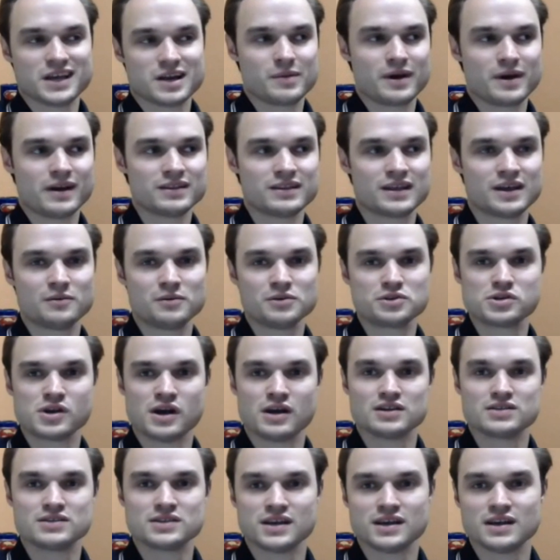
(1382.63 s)
about that, we try
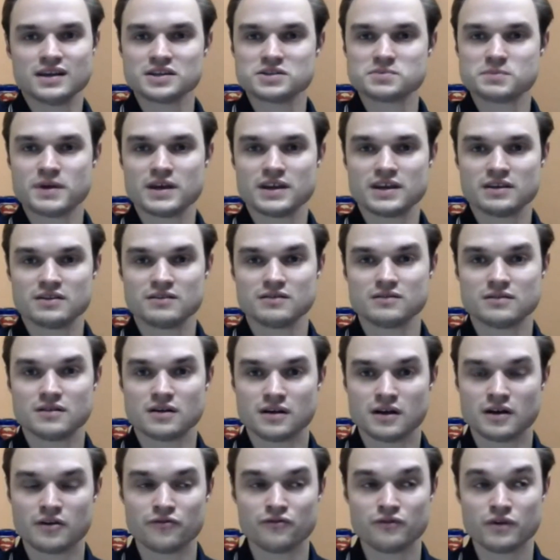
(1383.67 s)
to say, hey, let's make it
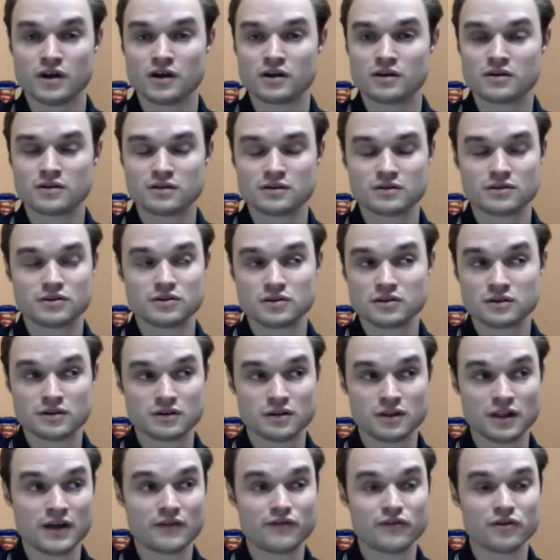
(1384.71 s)
a
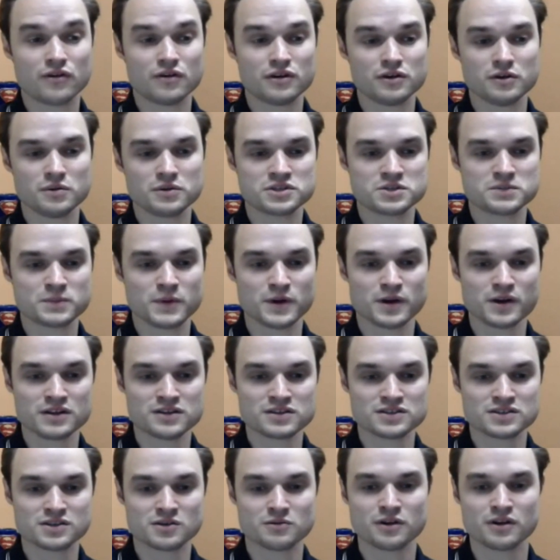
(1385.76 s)
clever new
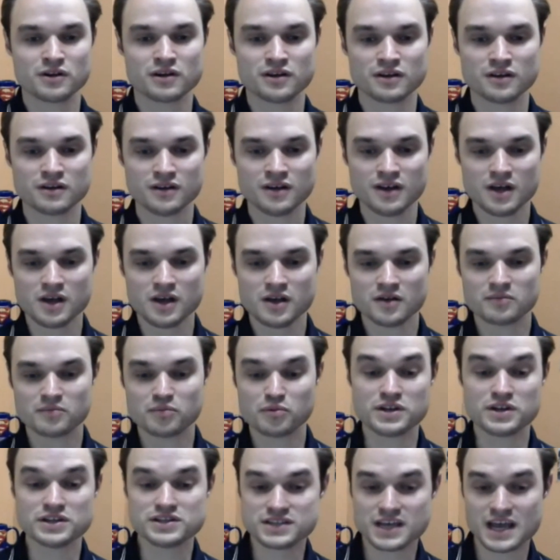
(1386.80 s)
experience. So we're going to
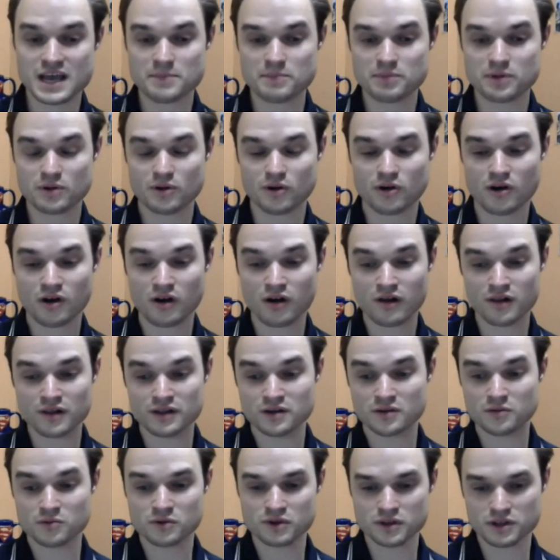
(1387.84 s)
pre-tape it all in
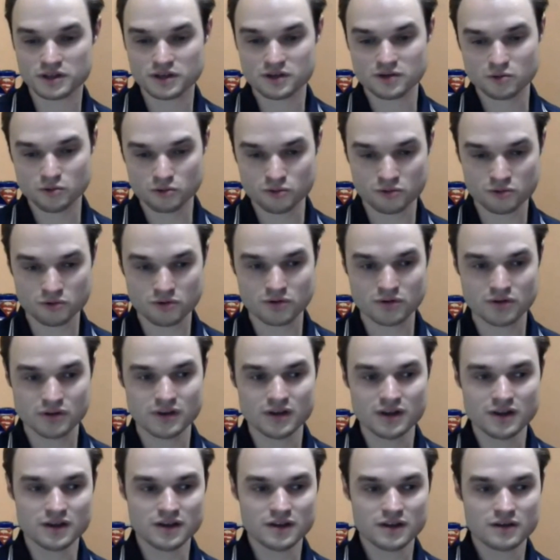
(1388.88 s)
a really cool
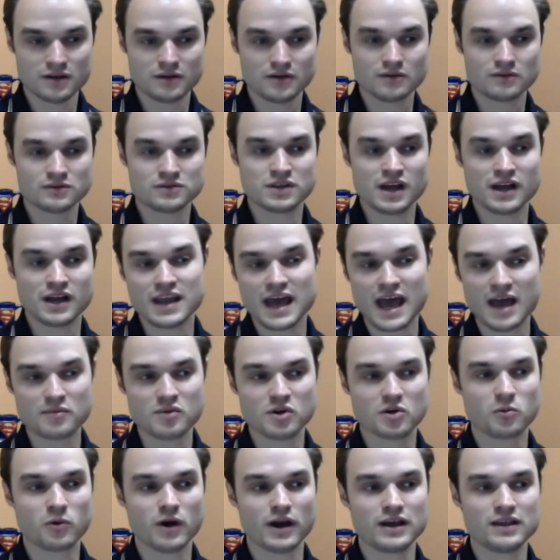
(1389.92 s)

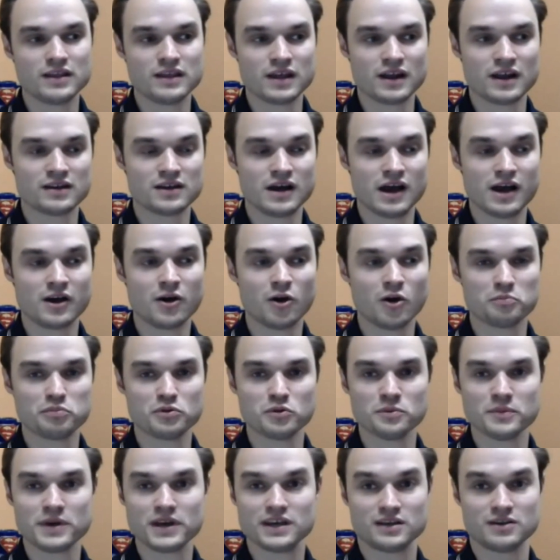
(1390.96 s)
dynamic way that I hope
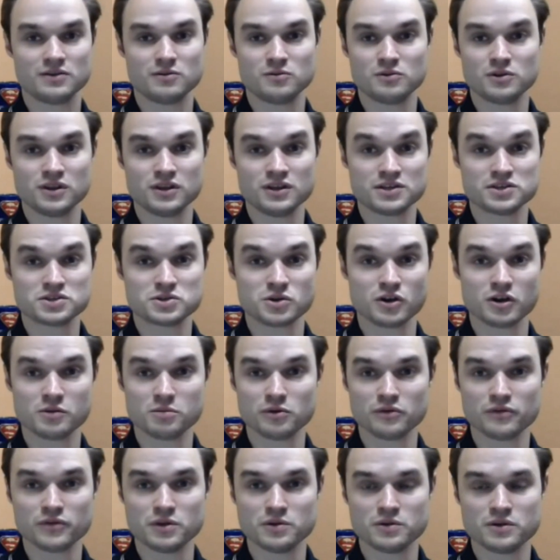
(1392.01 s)
will make it a really
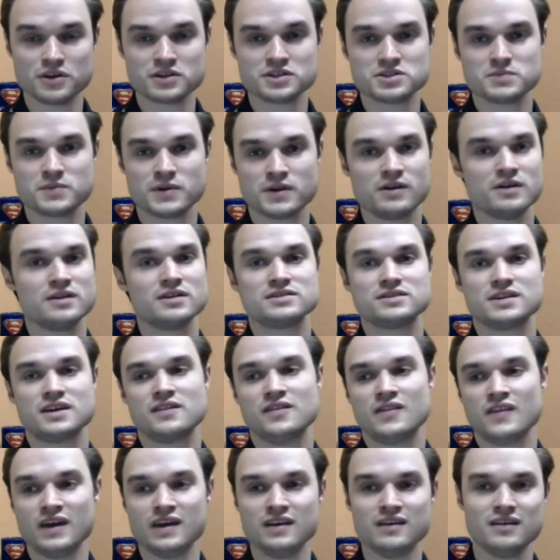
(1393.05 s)
enjoyable viewing experience.
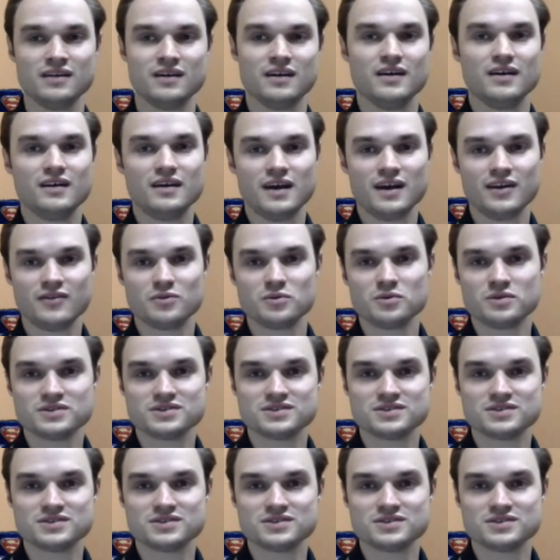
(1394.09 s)
And then everyone